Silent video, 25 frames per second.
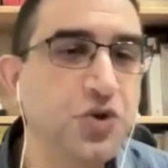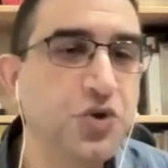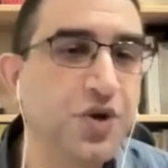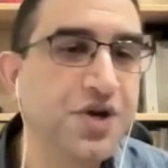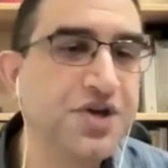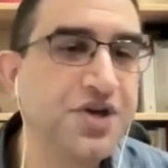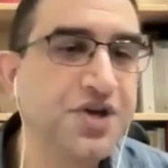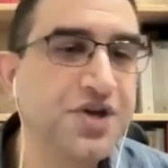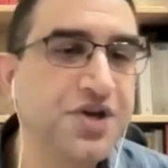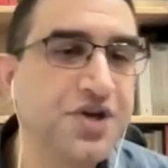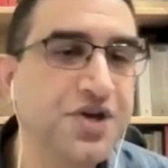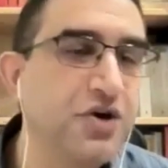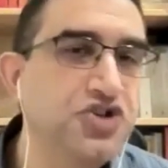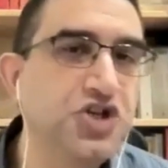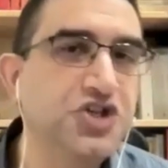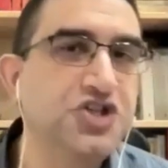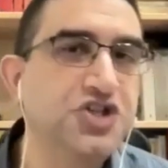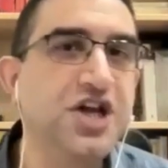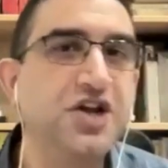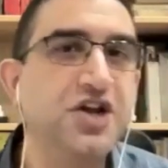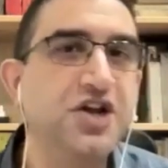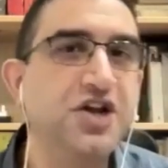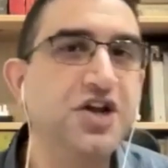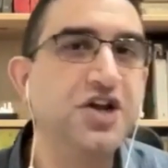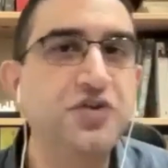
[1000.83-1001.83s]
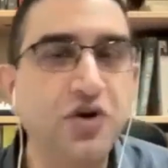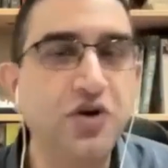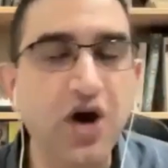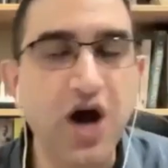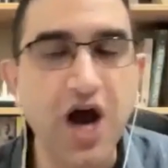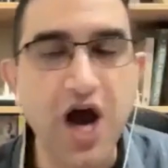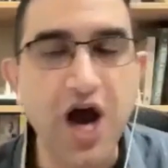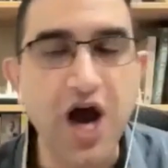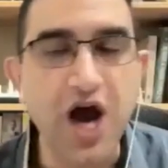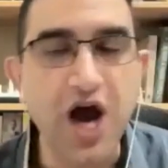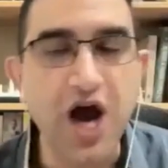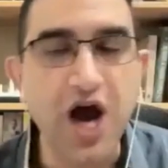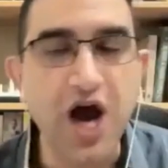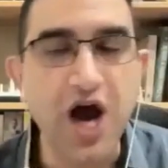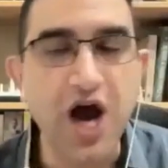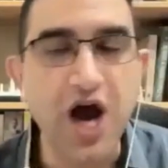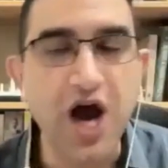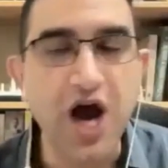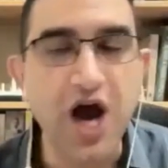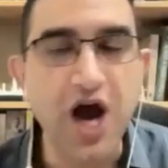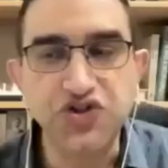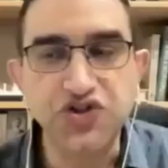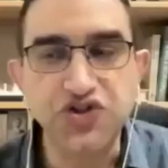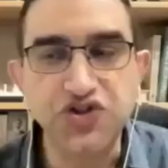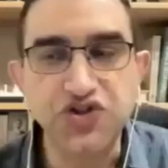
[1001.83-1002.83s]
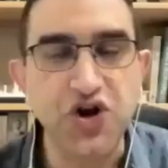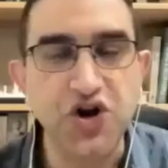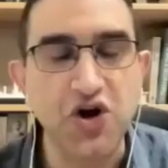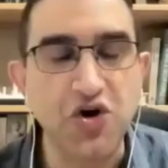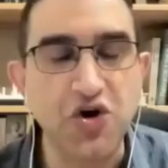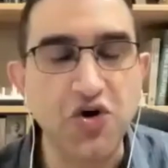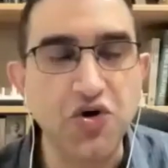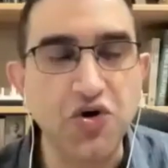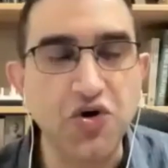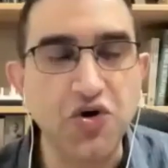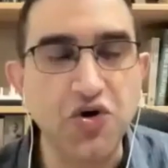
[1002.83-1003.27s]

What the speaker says: And so what Naoroji did is,